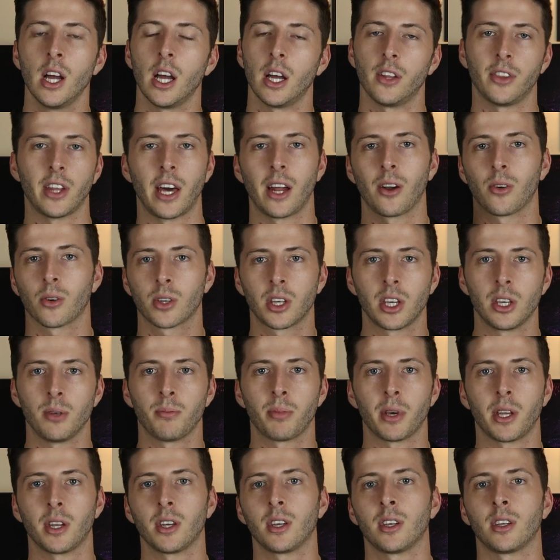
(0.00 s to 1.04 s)
And that'll
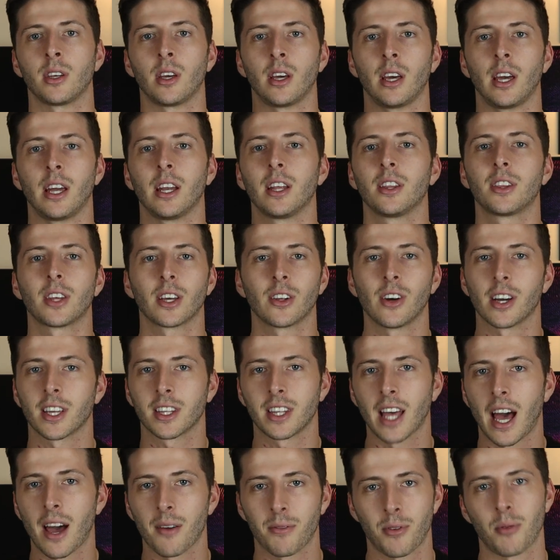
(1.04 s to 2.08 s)
keep anything
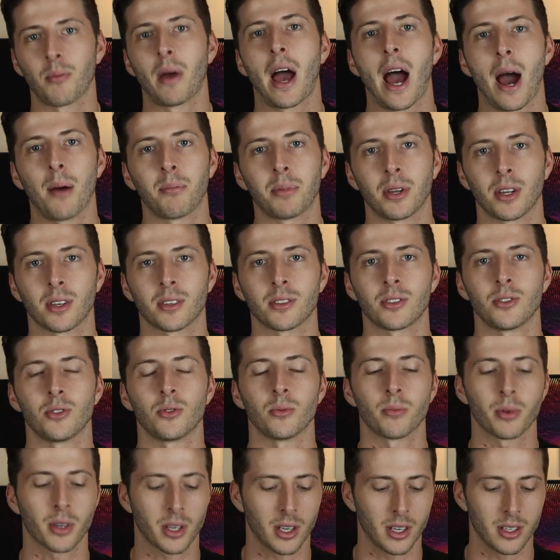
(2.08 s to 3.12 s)
like that from happening to
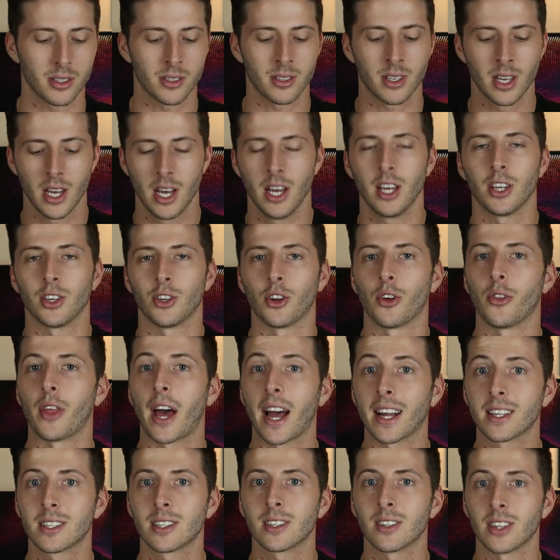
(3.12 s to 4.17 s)
you, because
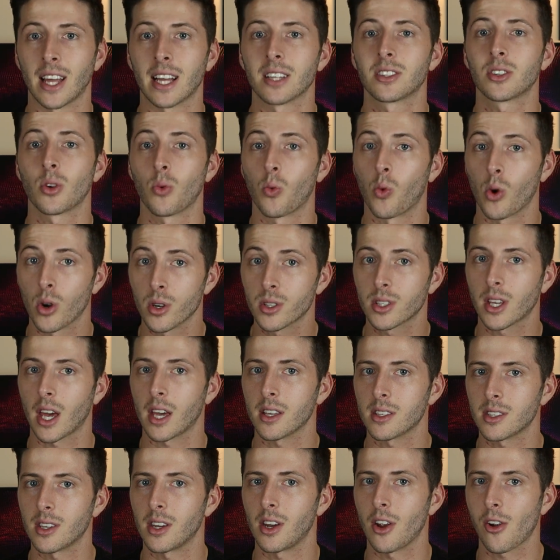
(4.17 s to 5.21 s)
that's the worst
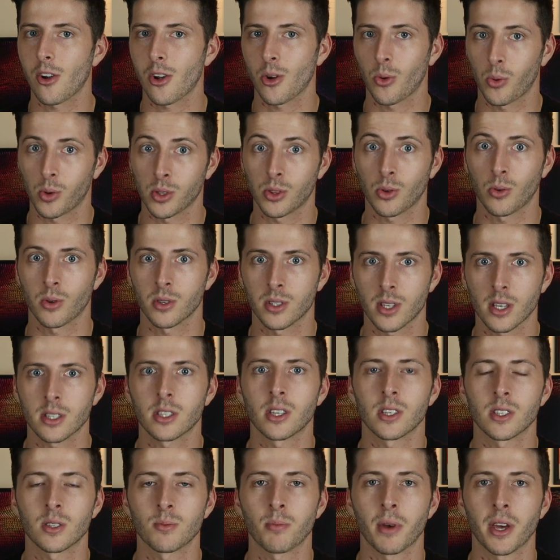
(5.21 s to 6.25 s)
case scenario with the
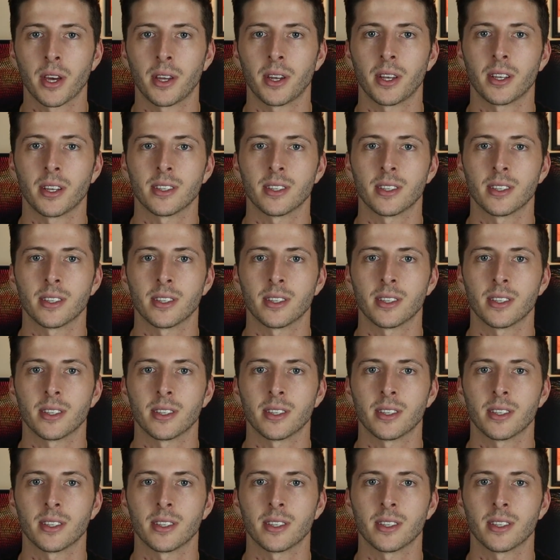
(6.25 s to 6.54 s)
resistance band,